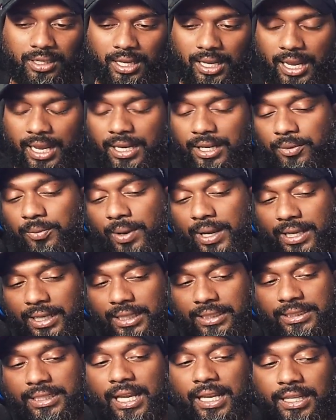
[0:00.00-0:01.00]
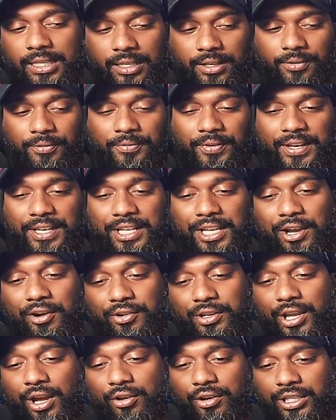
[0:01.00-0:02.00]
Anyway, let's get into the video.
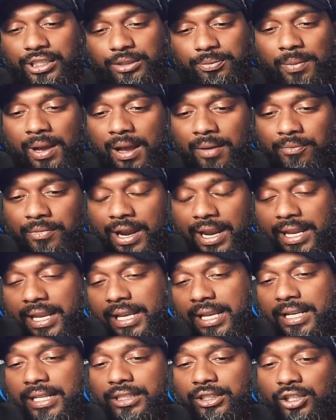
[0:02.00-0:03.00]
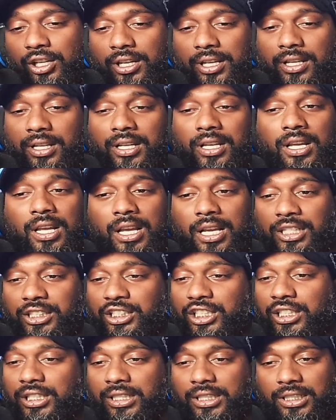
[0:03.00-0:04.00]
Yo, this mom right here is gonna...
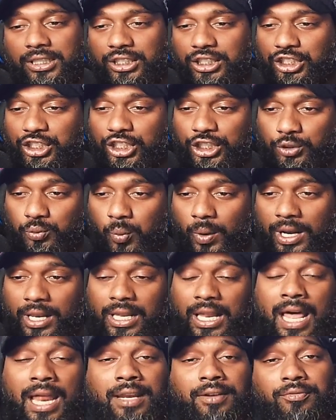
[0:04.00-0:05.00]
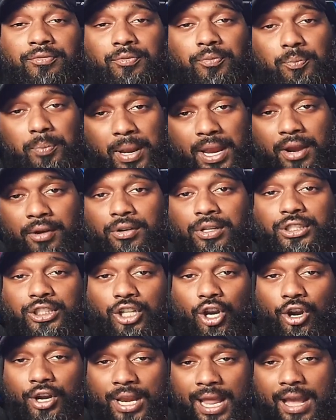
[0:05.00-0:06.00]
She's what a lot of parents
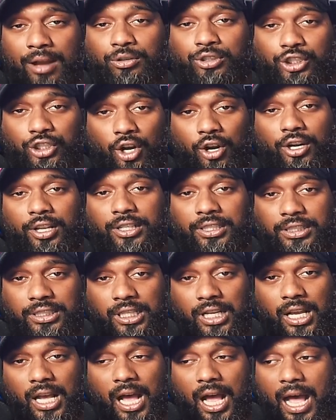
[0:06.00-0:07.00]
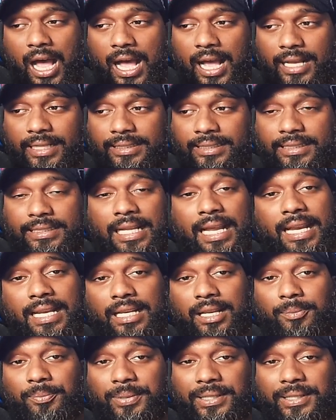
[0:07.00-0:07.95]
are now starting to stand up